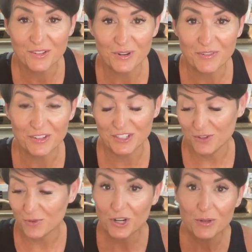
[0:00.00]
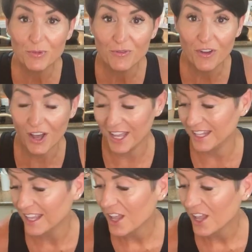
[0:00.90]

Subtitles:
or whatever you do. We're gonna move on